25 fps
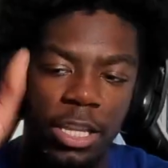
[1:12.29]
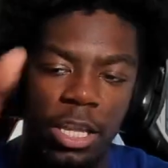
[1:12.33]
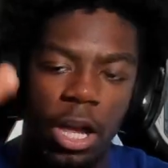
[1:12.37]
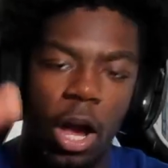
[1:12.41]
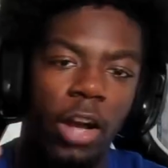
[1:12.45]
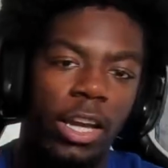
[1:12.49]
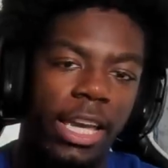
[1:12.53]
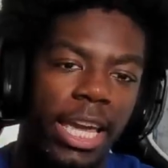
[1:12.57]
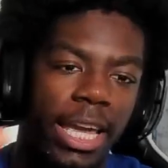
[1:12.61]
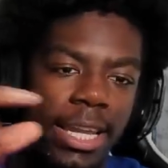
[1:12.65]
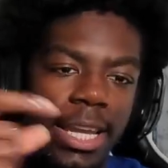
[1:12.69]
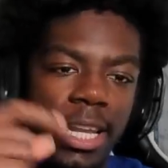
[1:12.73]

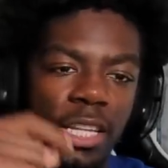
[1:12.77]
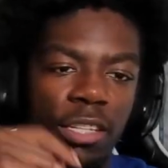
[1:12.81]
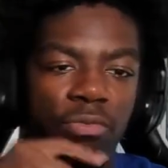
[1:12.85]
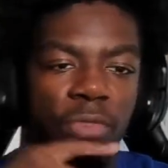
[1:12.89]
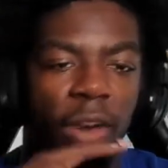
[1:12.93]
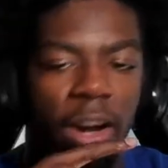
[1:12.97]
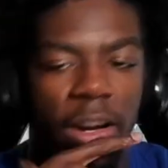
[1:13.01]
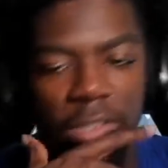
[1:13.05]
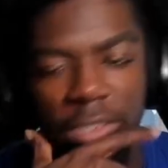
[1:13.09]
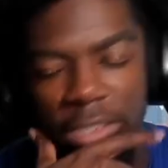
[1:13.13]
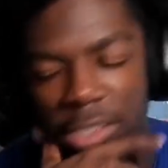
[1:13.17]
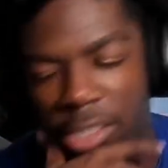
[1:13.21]
y'all getting this
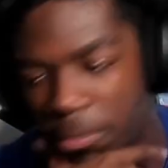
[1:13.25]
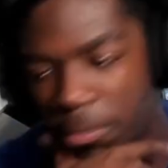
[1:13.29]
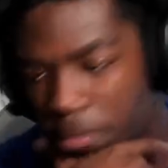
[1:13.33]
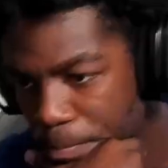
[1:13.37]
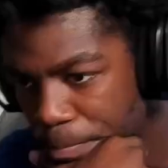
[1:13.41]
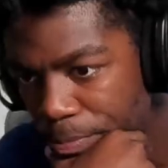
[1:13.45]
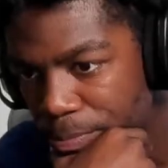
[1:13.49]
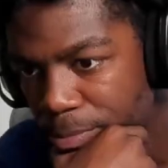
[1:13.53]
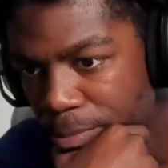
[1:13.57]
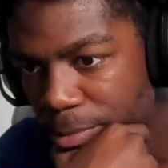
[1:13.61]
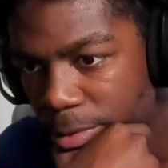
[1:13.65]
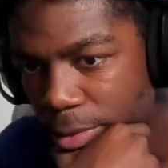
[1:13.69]
first.
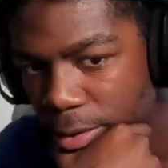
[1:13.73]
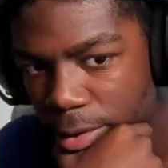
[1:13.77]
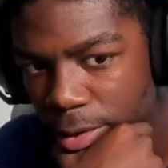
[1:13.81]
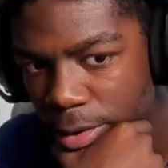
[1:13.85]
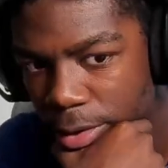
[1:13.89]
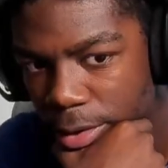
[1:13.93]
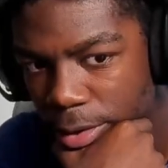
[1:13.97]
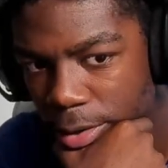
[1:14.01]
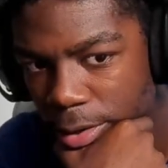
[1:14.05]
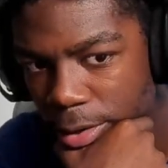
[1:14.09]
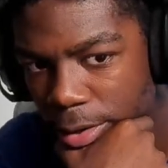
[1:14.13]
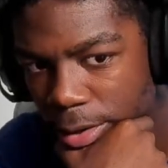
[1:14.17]

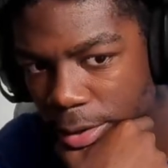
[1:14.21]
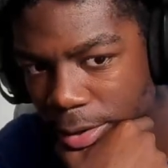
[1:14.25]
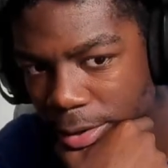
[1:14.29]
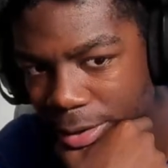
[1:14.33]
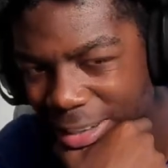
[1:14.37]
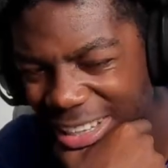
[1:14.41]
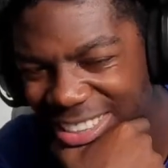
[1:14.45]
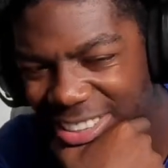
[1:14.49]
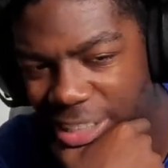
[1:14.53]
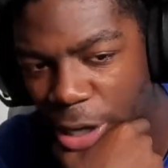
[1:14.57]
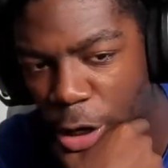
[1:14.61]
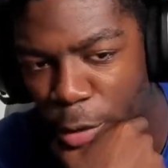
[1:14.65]

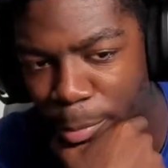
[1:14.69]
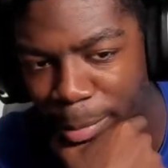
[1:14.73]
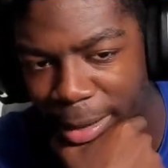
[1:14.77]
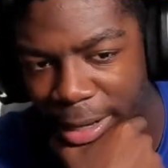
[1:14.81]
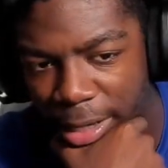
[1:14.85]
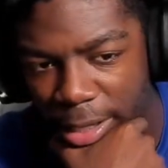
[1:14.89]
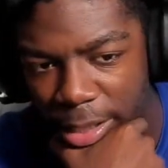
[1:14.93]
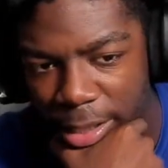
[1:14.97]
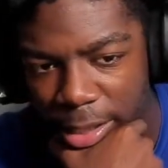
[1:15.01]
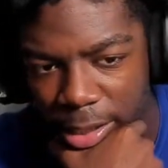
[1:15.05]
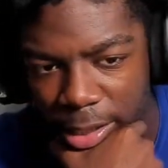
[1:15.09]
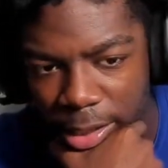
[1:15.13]
Let's go,
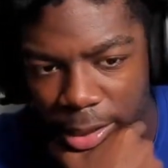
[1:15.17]
man.